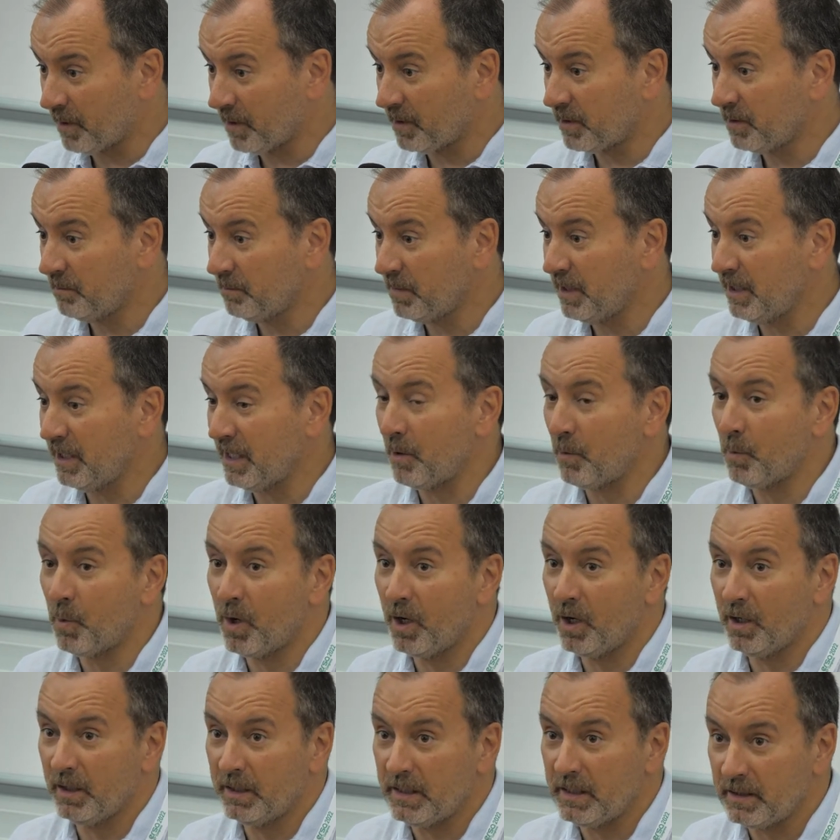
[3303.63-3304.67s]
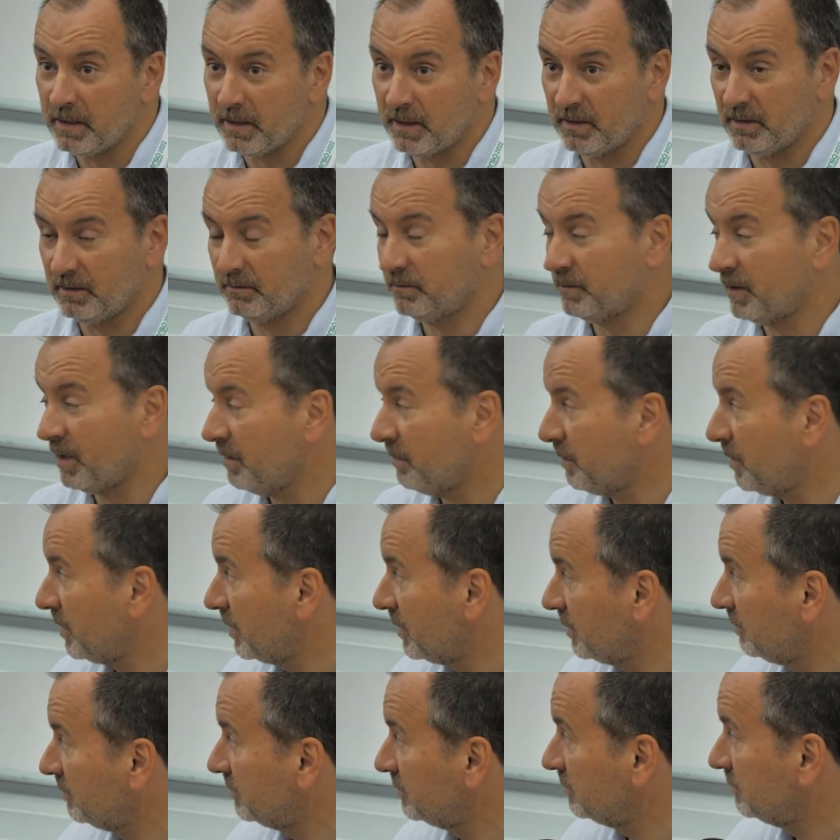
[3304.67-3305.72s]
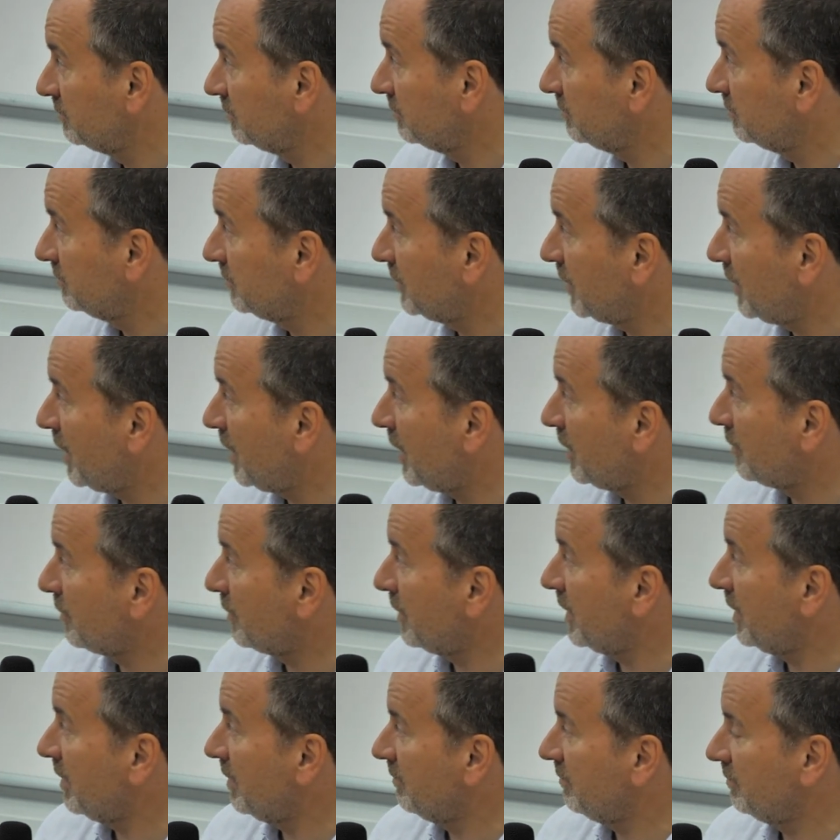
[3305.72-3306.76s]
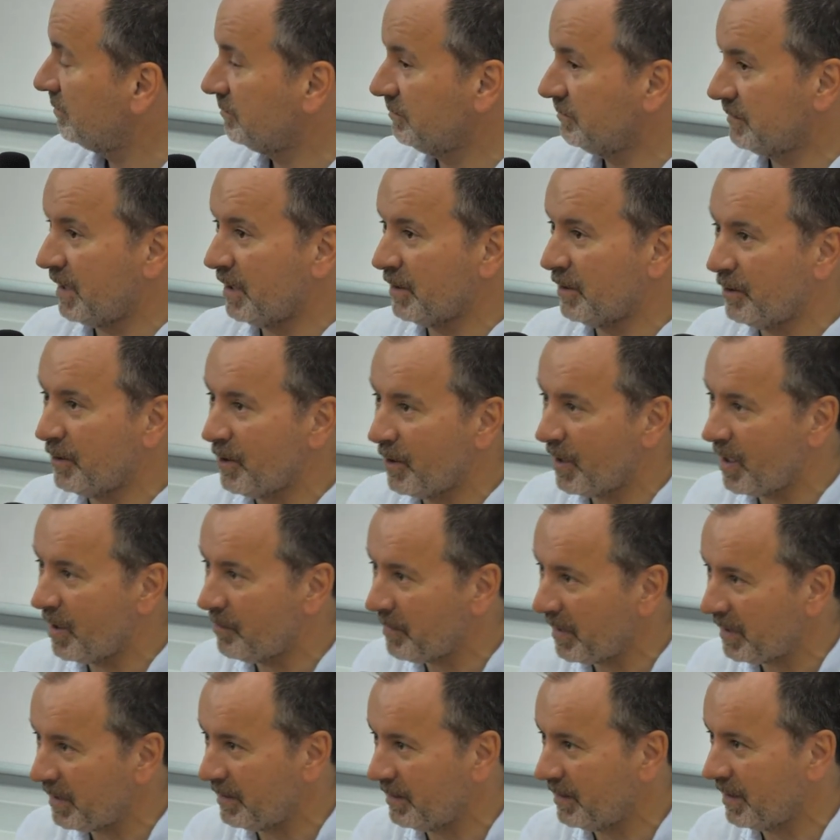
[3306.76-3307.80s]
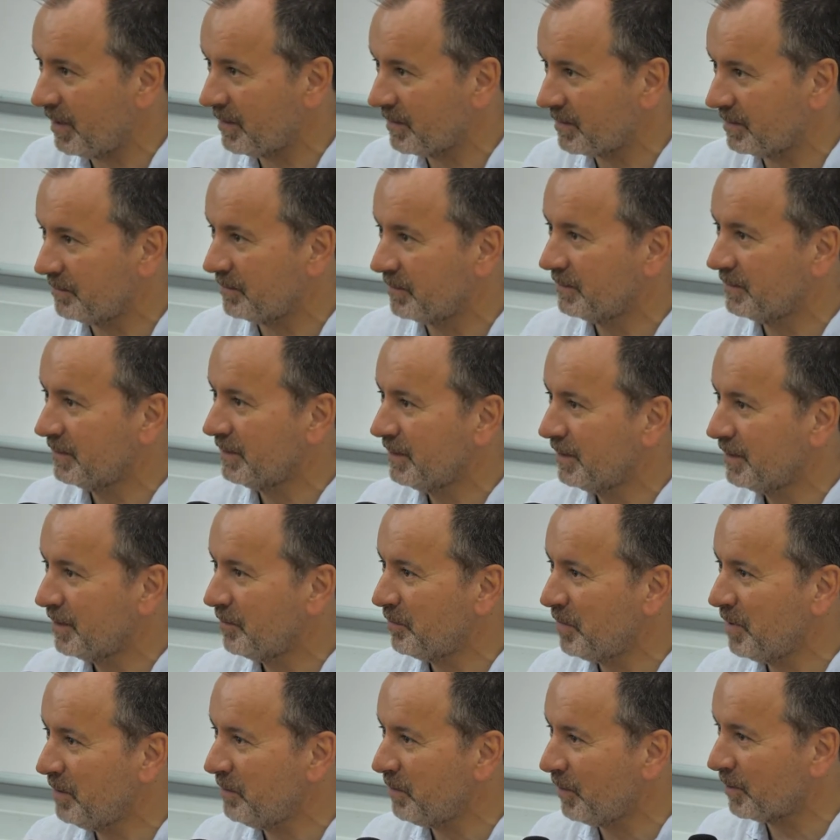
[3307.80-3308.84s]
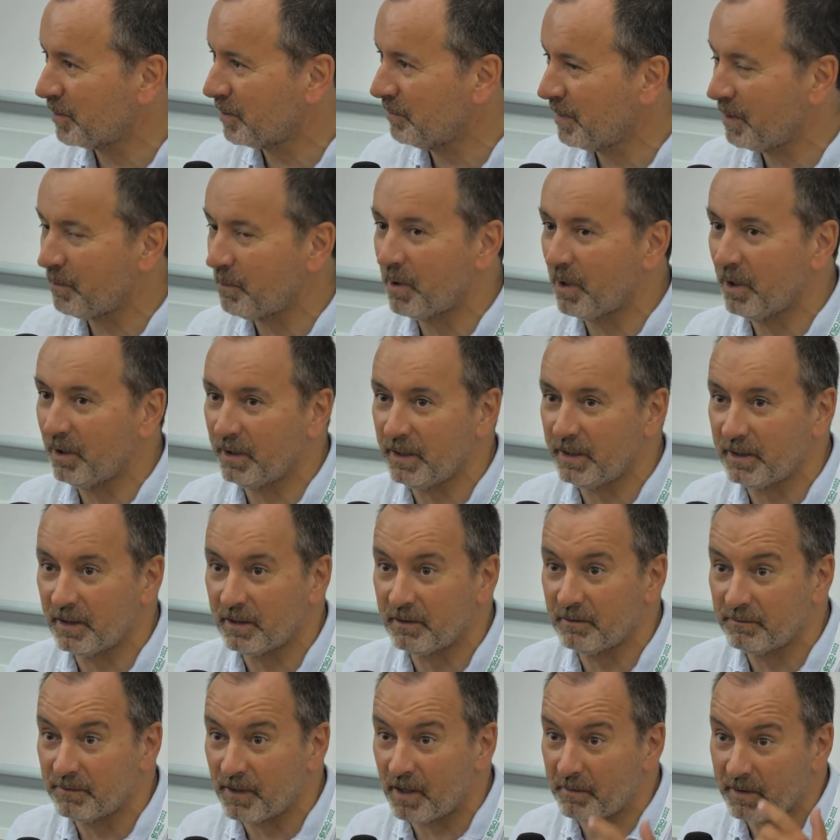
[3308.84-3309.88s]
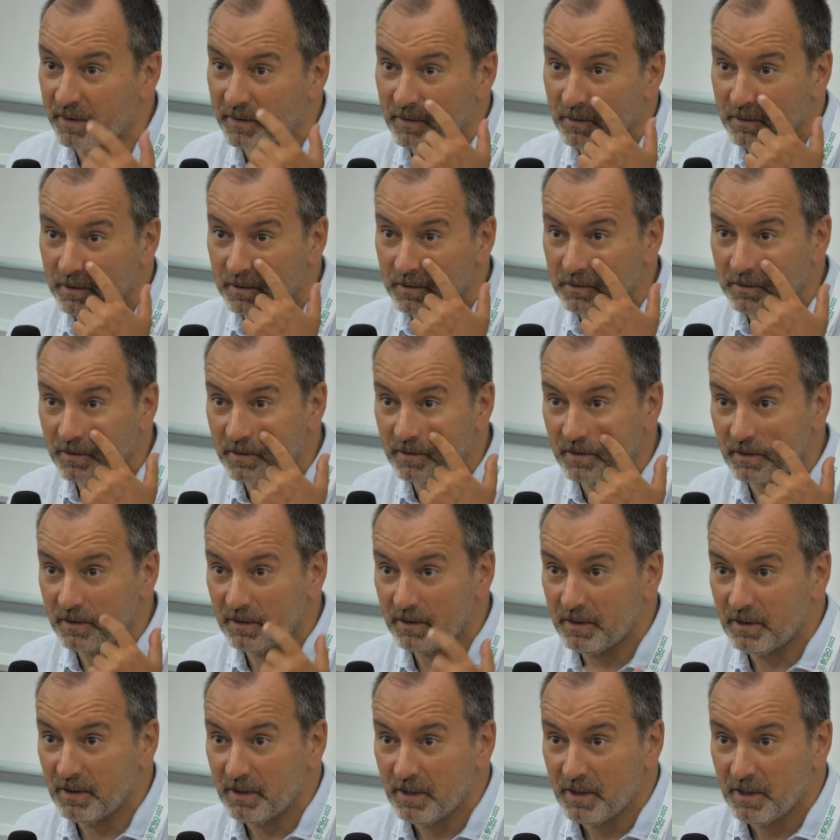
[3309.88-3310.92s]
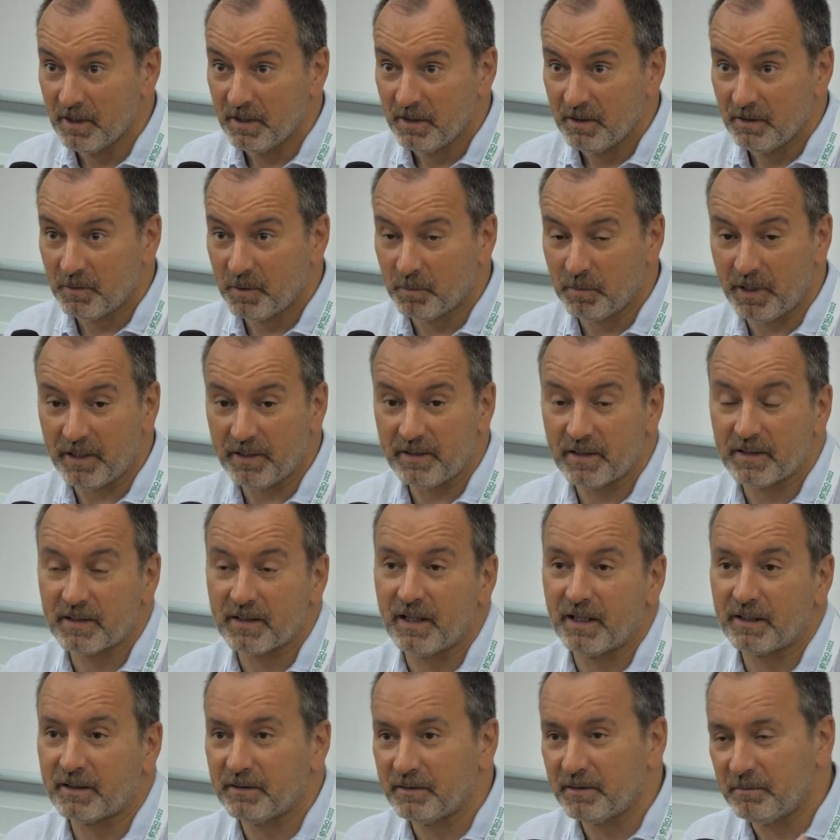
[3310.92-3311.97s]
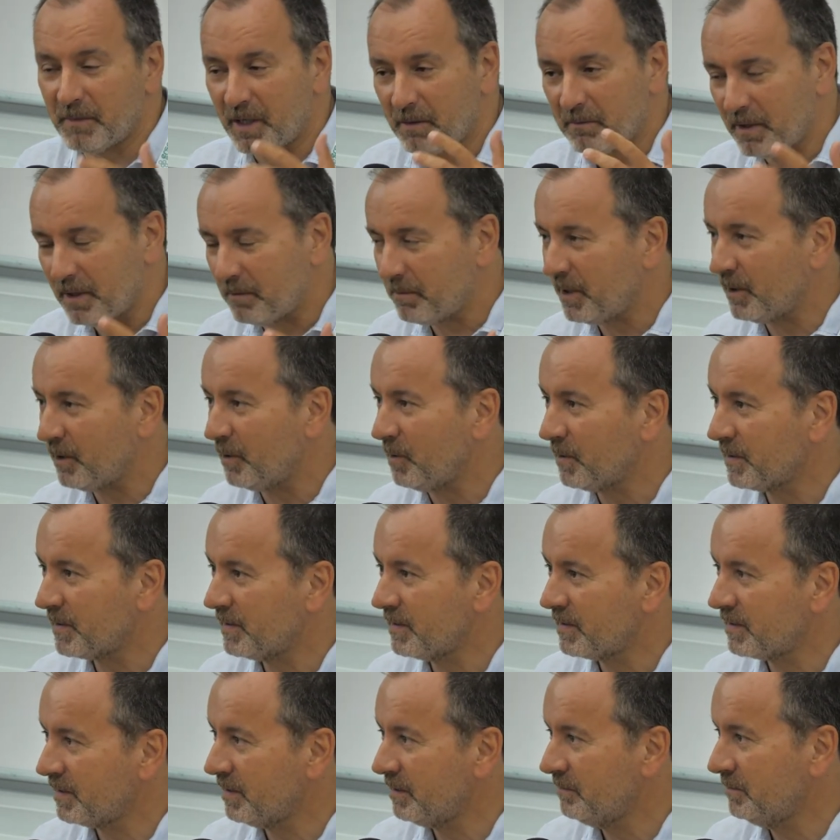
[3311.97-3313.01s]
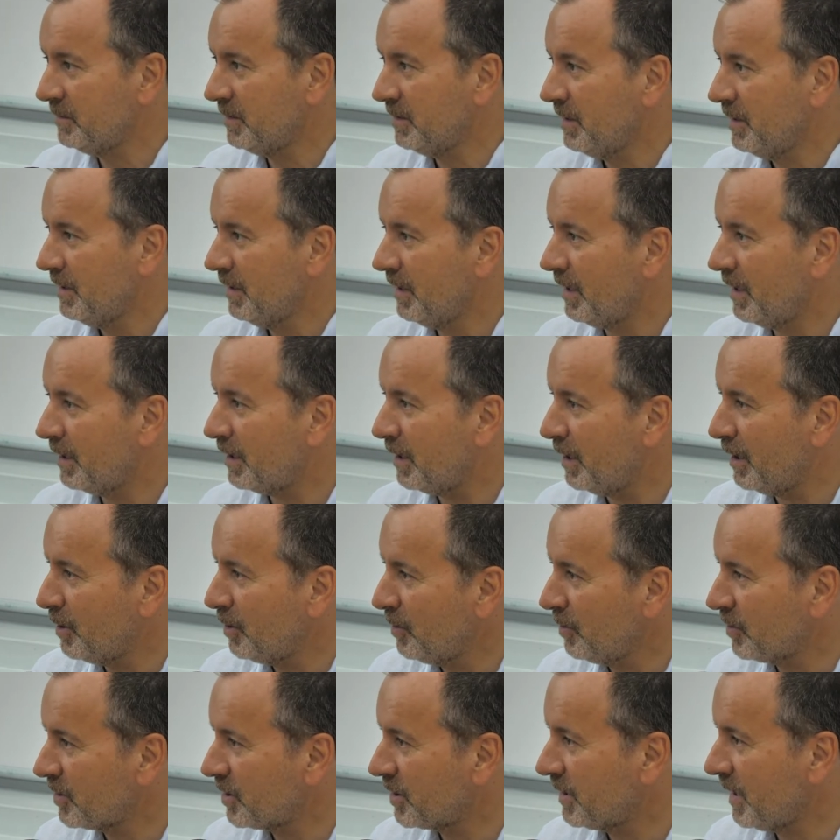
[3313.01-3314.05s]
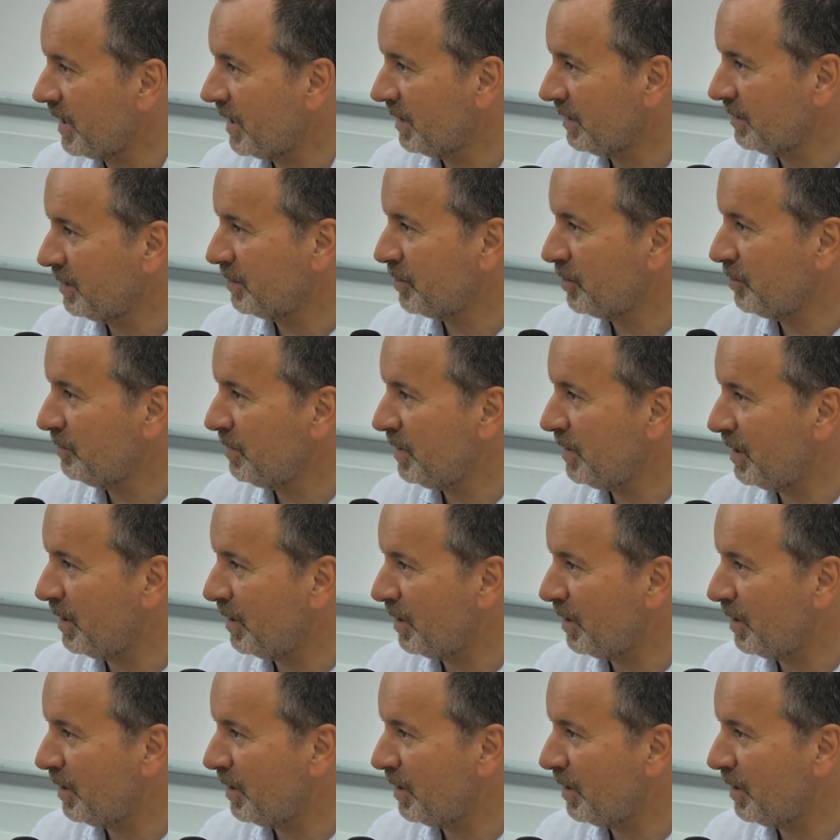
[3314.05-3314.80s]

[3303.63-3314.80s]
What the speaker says: to be a world leader, Freiburg, 100 and I don't know how many thousand people, to be a world leader in pharmaceuticals, for places like, it might be a bit old system, like Ingolstadt, to be